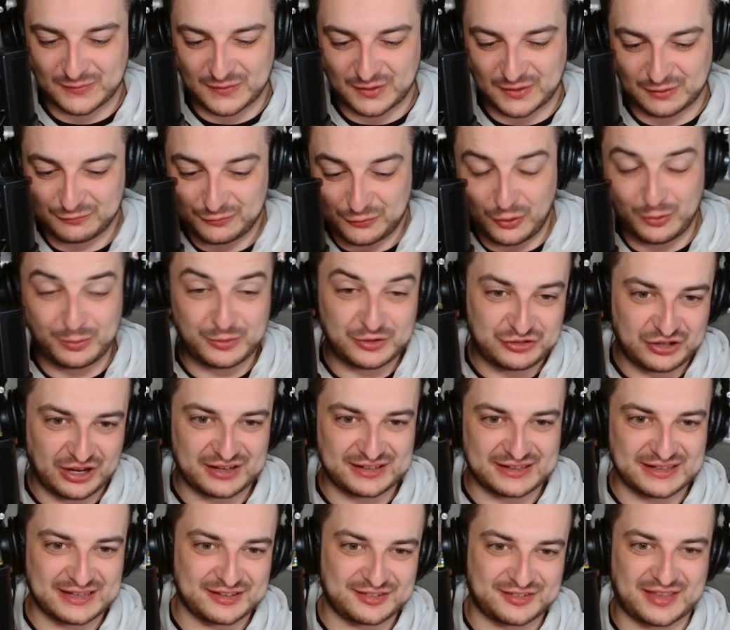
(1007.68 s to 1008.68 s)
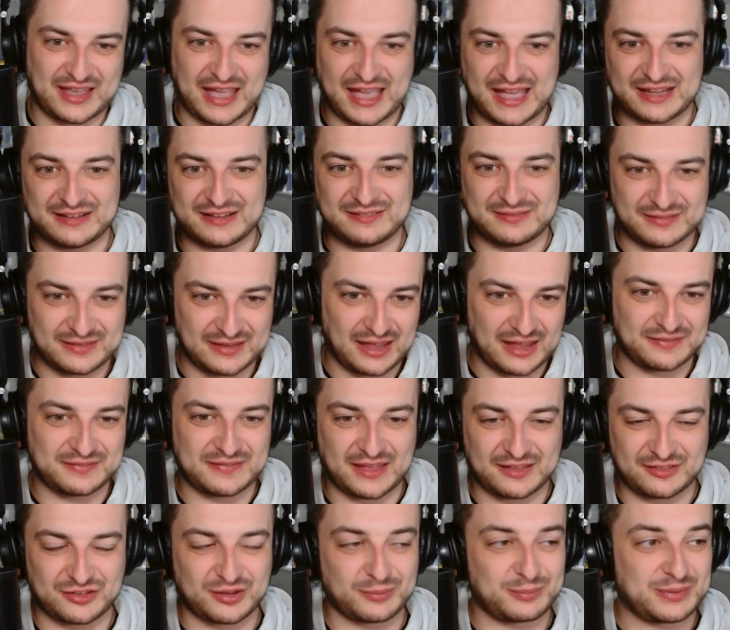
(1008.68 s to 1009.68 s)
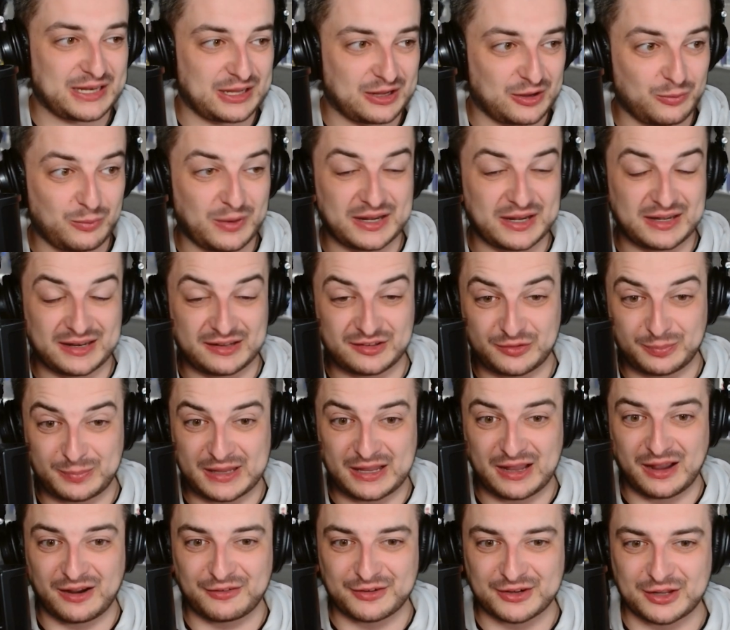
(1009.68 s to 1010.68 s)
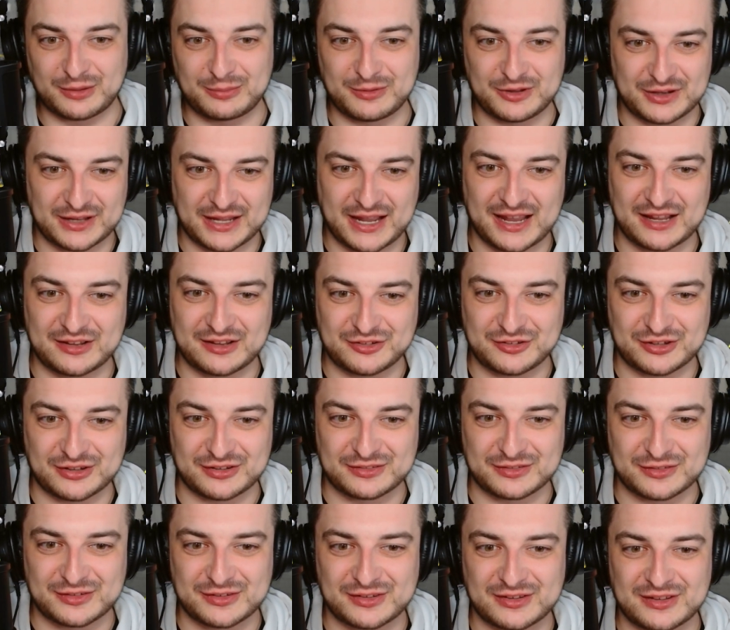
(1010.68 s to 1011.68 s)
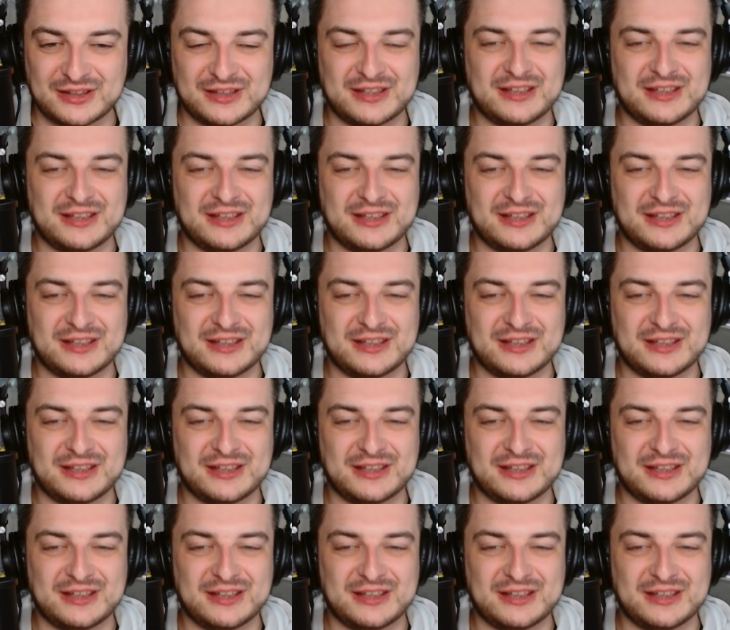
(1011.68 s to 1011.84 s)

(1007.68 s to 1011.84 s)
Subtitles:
former journalist and then somebody who went into PR and communications,